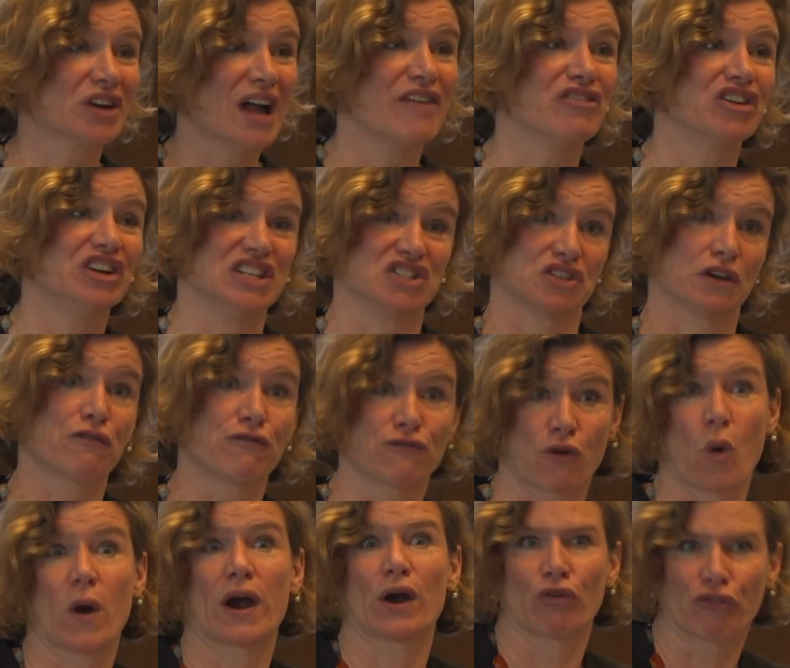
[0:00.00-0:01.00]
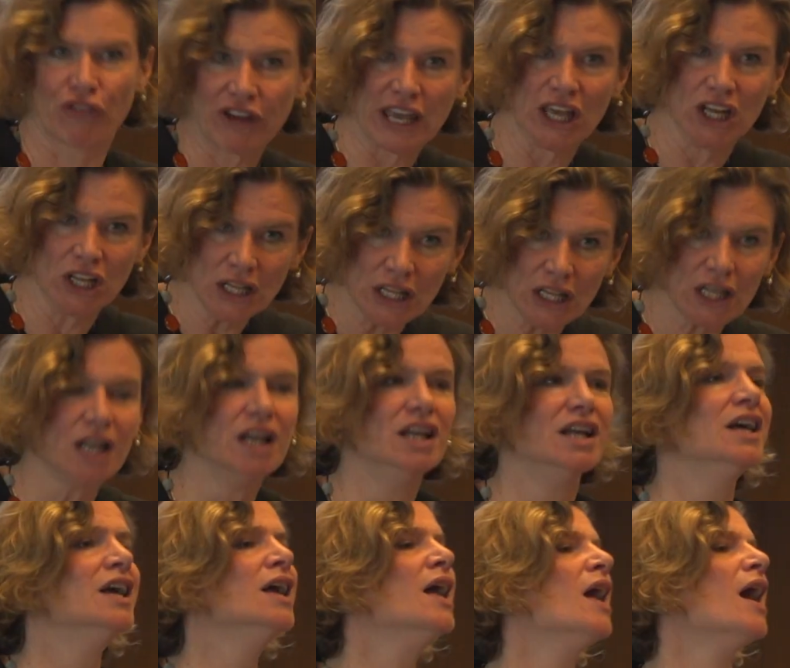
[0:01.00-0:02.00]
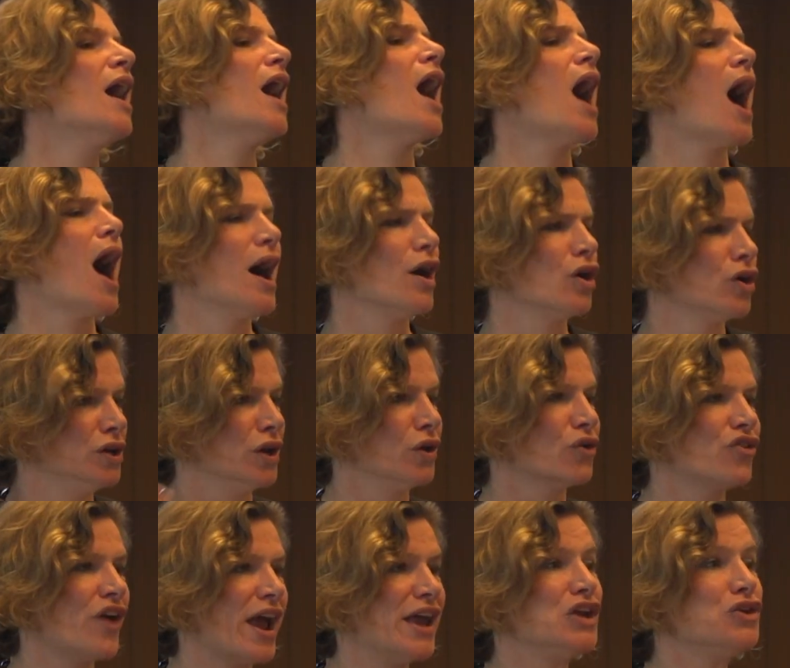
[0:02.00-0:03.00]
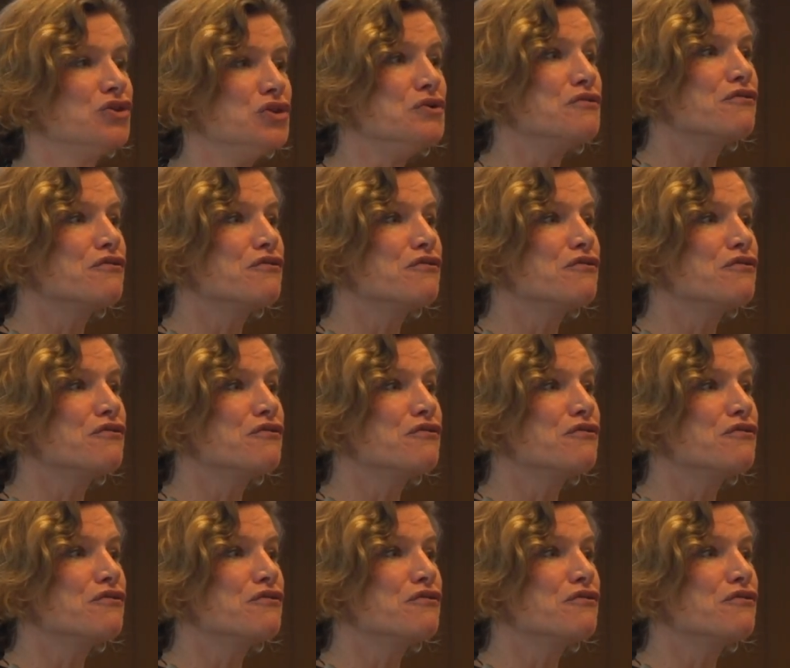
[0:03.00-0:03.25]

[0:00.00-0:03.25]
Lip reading: governance for real, you know, creating new